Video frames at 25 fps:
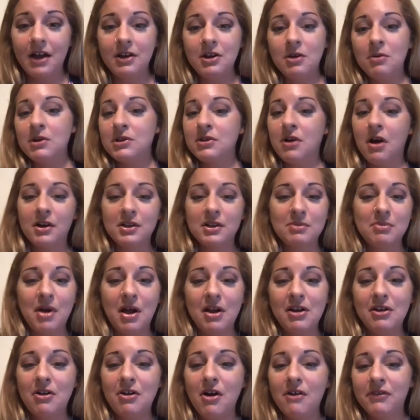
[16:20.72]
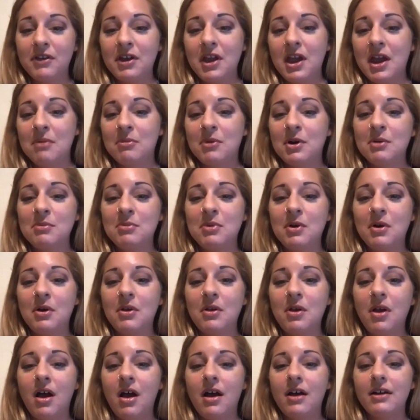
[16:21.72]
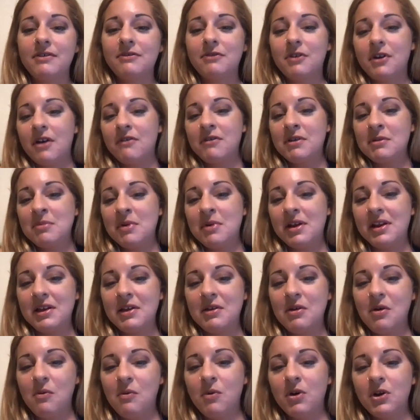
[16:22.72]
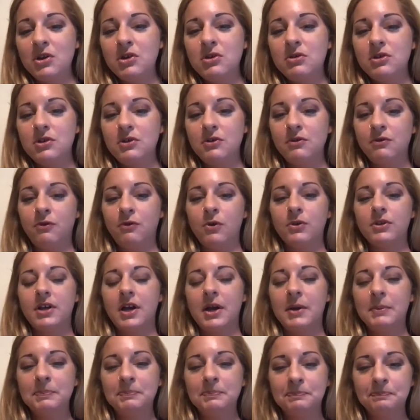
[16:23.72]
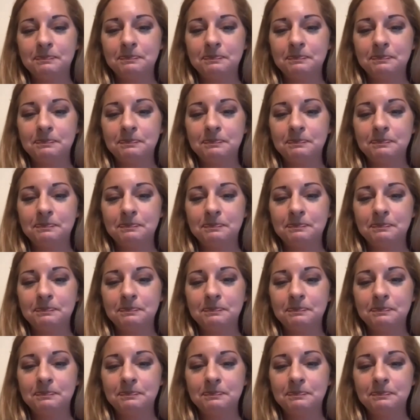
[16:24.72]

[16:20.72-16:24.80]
know we talked about it off camera, but for everybody, what do you do full-time?